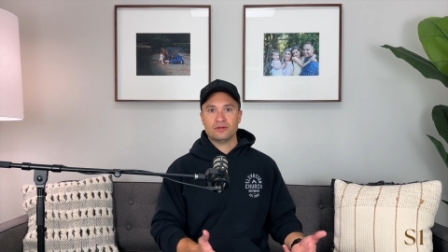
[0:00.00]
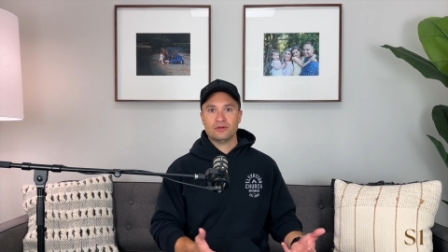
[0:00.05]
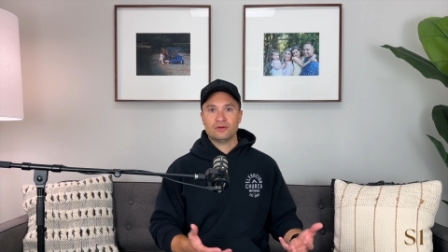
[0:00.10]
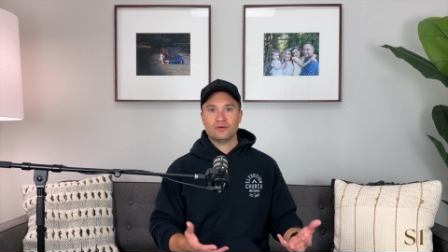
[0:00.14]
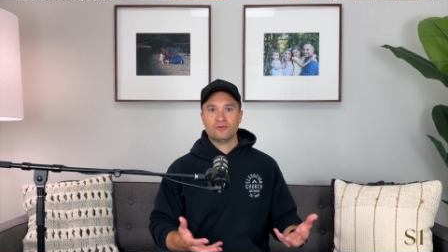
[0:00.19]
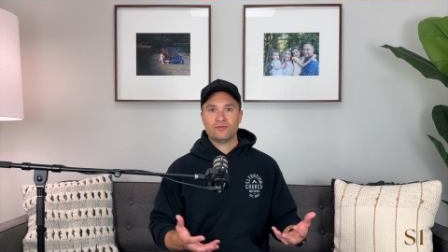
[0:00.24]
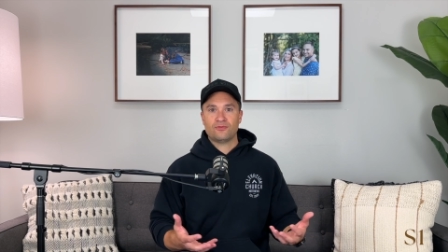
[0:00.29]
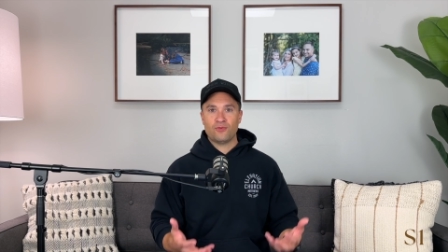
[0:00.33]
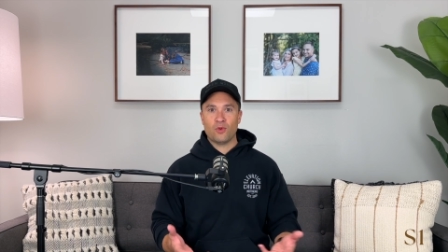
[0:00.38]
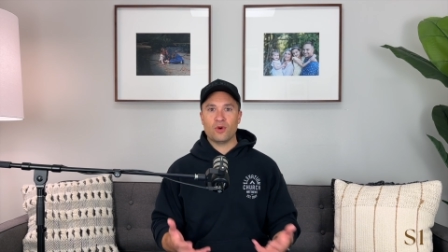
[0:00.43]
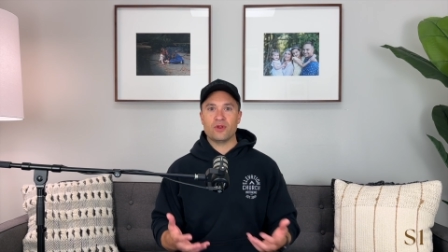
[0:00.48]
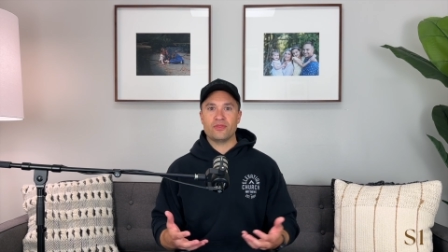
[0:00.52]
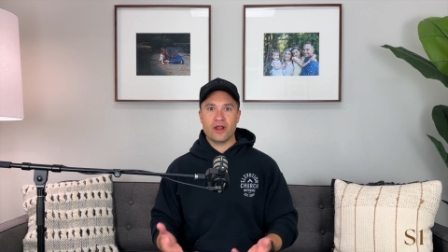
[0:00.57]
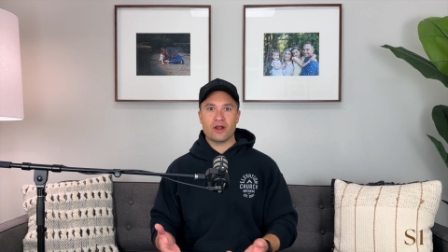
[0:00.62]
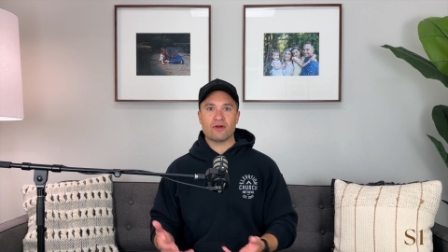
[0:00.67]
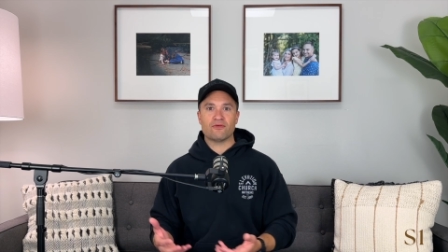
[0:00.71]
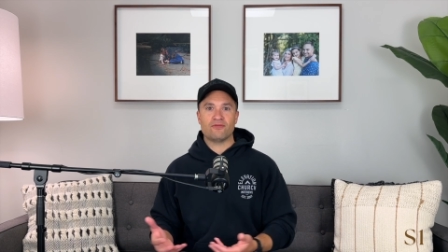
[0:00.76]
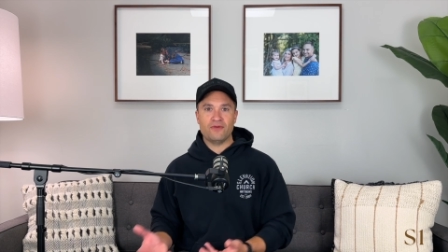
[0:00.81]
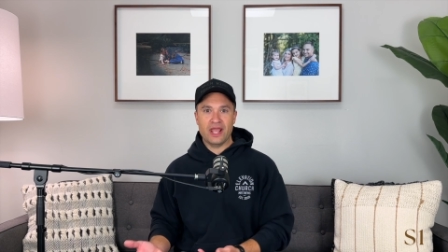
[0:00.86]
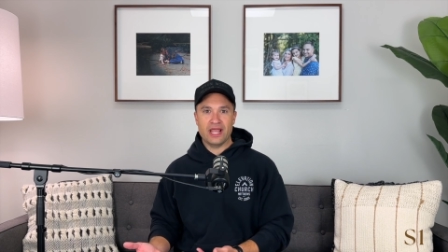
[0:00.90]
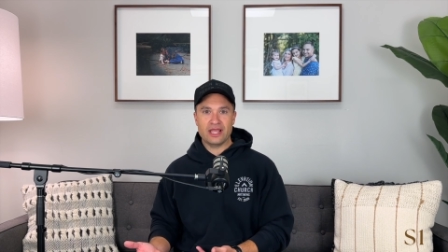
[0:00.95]
for their
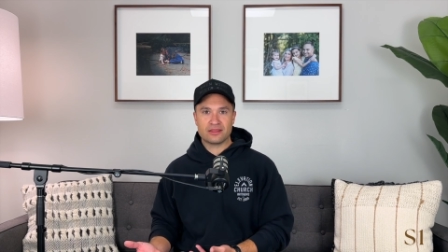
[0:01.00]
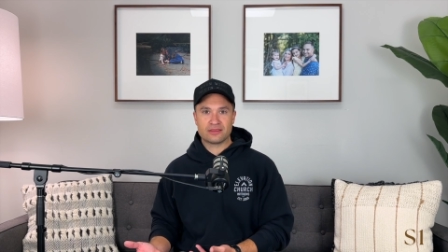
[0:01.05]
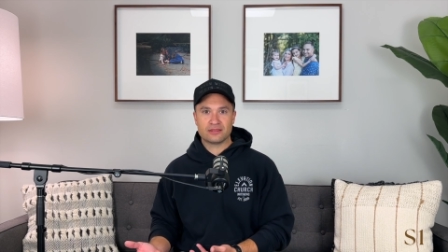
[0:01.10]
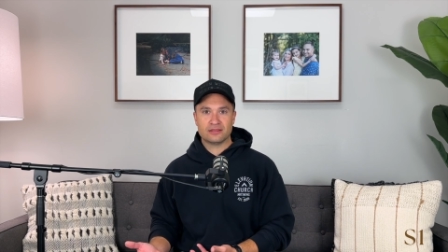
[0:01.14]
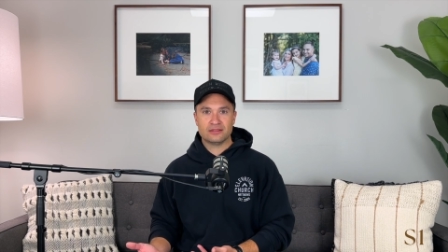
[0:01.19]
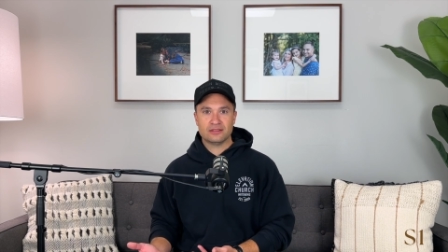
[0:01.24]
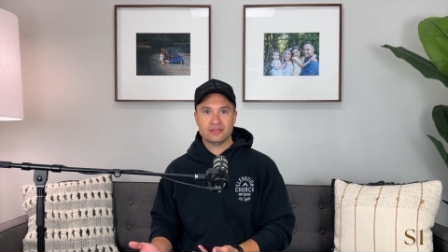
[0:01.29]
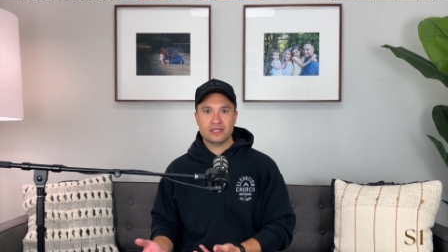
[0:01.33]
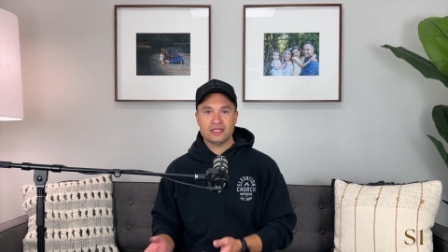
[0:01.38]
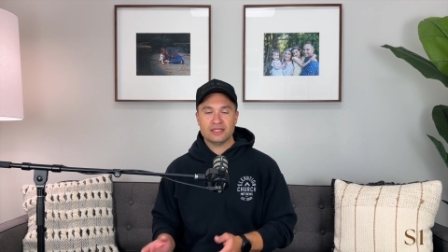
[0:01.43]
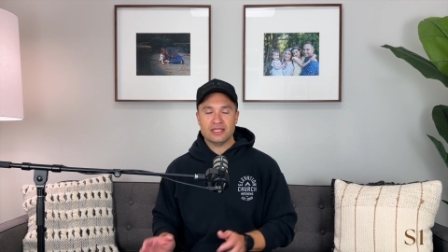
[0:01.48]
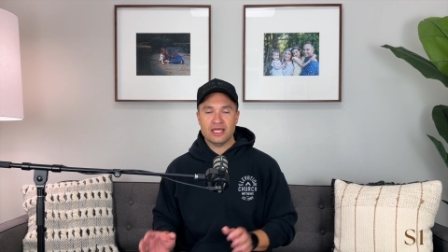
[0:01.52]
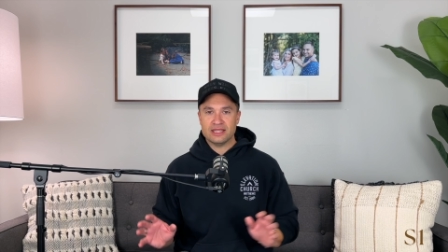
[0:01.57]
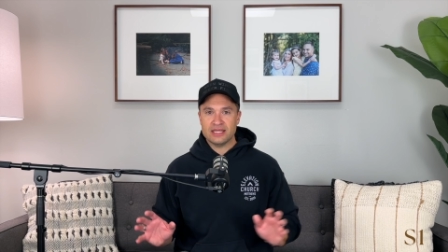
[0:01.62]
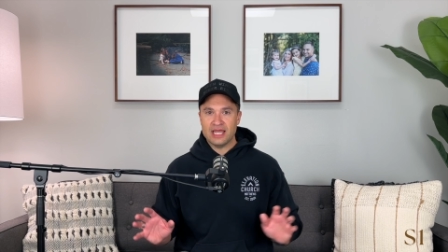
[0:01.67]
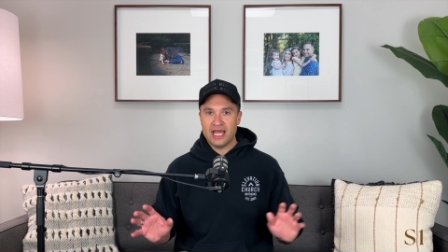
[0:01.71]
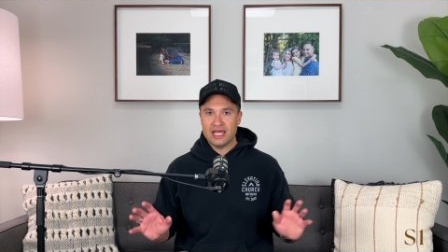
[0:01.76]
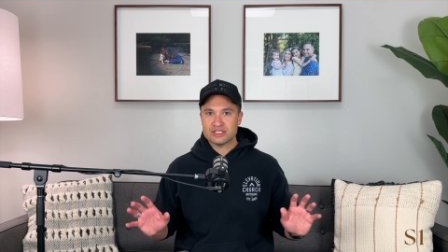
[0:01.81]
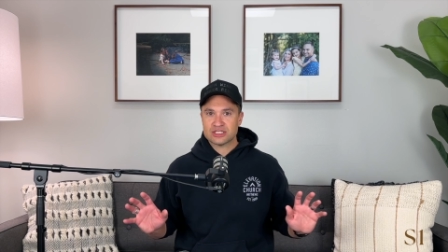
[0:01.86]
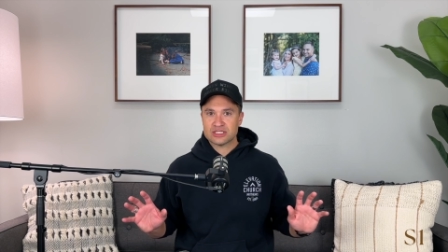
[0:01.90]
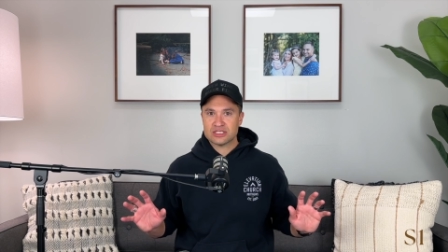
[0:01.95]
faith.
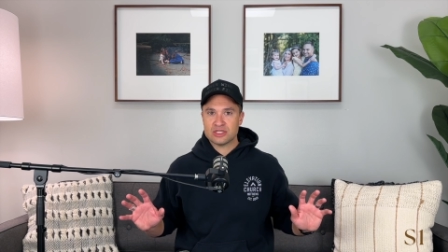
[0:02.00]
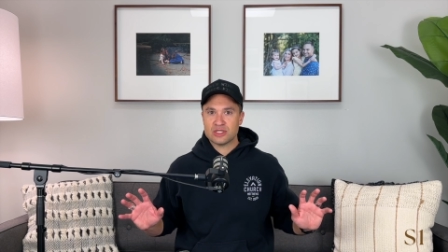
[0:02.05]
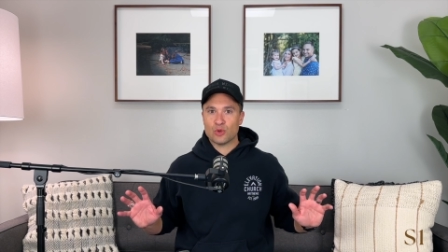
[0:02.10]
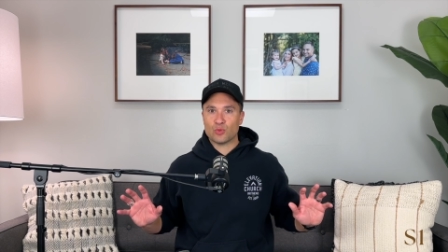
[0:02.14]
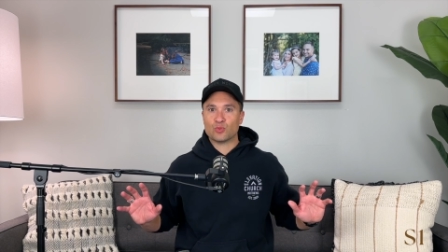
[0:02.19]
That's the